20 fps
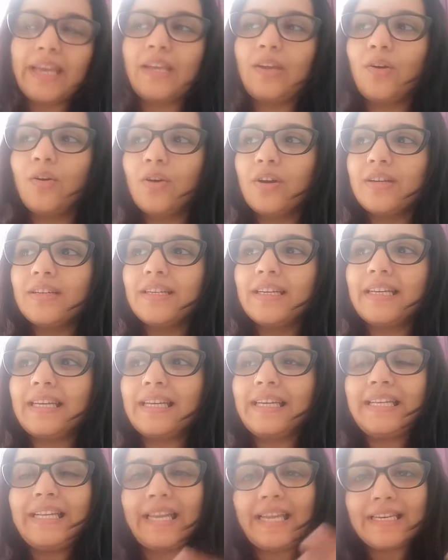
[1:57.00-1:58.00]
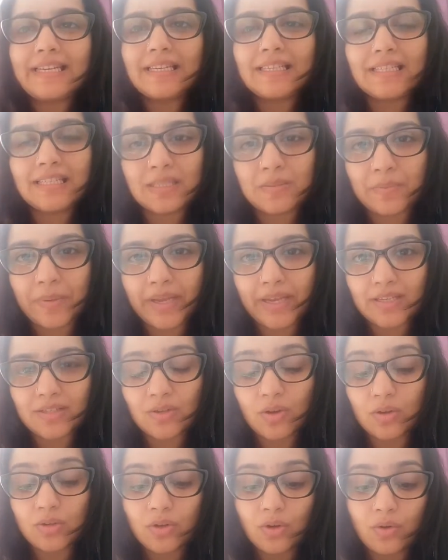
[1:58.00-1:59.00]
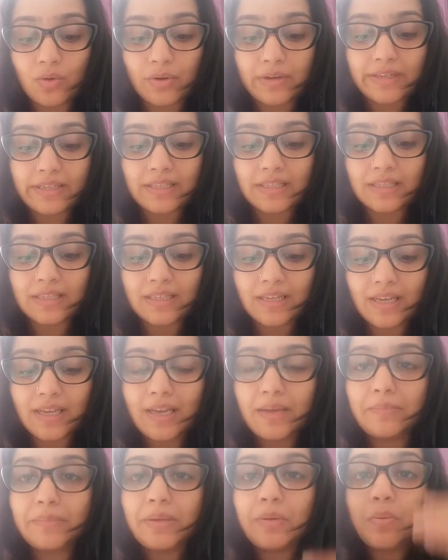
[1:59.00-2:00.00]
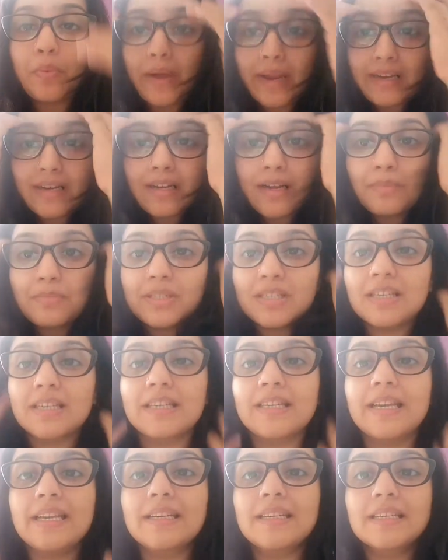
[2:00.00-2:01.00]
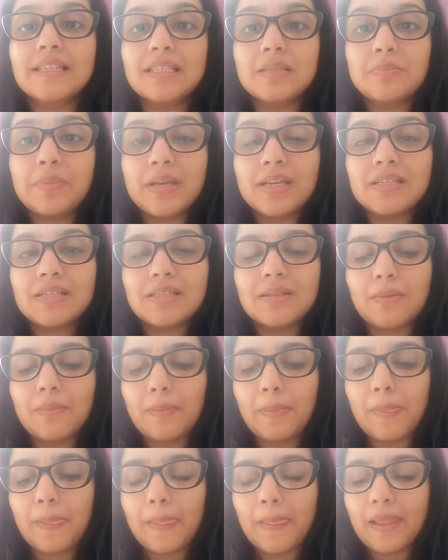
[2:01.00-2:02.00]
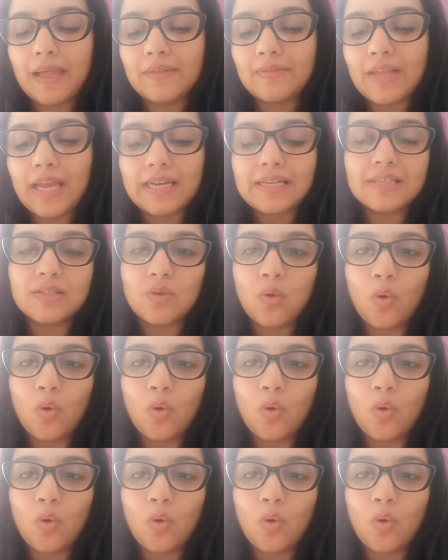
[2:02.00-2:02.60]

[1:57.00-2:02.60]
You're going to create a space, or you're going to be welcome to create a space that is